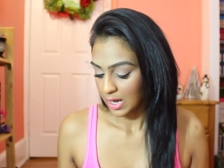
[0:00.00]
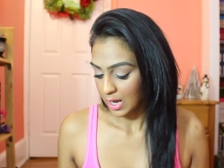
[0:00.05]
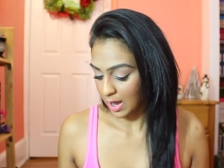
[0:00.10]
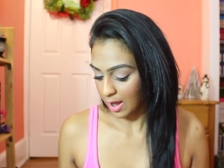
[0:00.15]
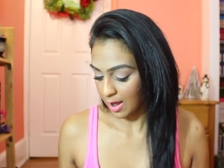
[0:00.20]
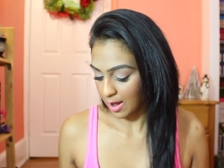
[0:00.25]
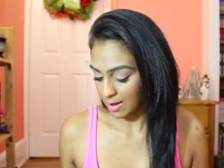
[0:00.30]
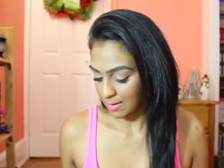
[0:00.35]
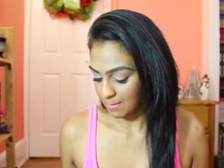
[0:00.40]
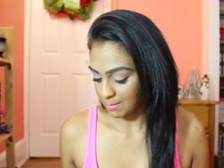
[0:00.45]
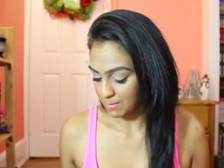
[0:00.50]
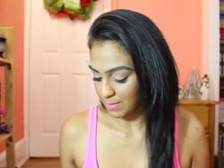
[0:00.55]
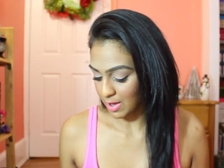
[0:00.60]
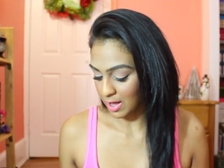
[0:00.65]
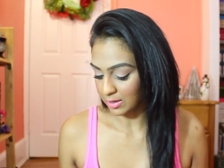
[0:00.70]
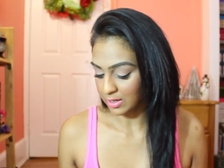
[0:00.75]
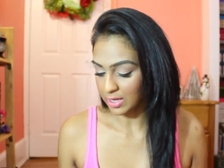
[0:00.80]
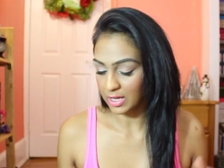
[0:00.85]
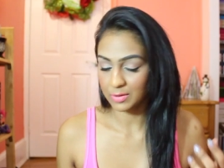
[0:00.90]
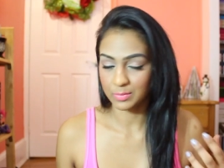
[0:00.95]
Um,
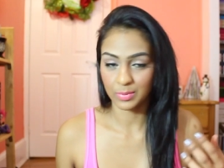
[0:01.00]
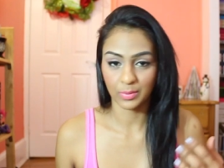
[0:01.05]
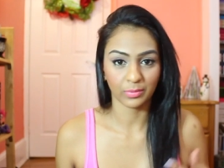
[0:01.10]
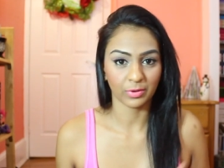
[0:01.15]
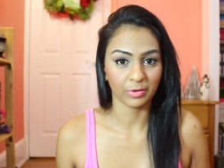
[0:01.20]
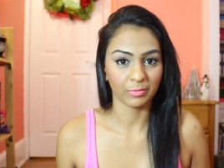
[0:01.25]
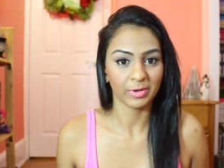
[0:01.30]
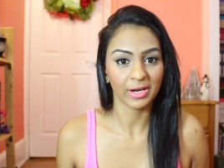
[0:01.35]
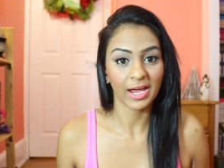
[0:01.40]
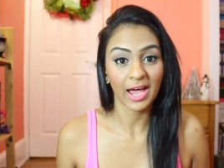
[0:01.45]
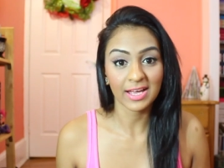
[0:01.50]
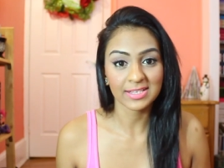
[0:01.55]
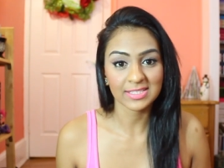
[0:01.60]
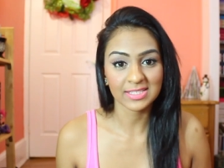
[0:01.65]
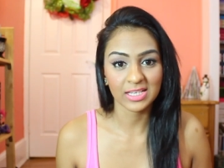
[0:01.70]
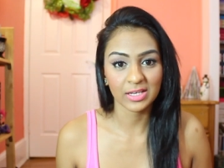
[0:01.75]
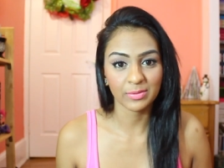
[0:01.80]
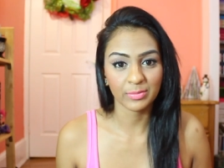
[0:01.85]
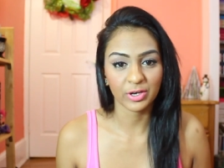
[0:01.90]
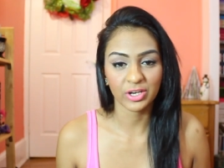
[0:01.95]
a lot of people have been
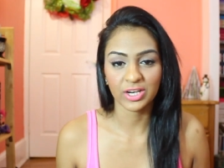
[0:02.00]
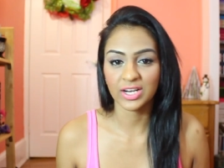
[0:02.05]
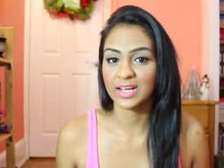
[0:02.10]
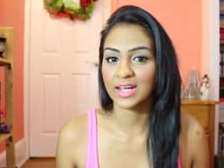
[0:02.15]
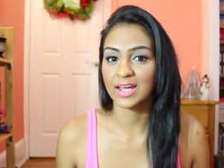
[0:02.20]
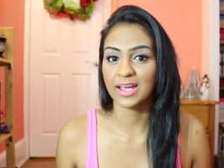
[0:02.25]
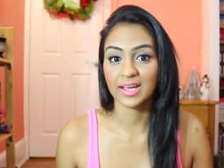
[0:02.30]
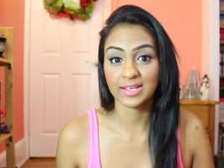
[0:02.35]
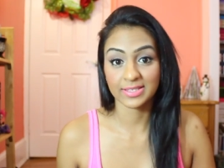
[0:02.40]
asking about it.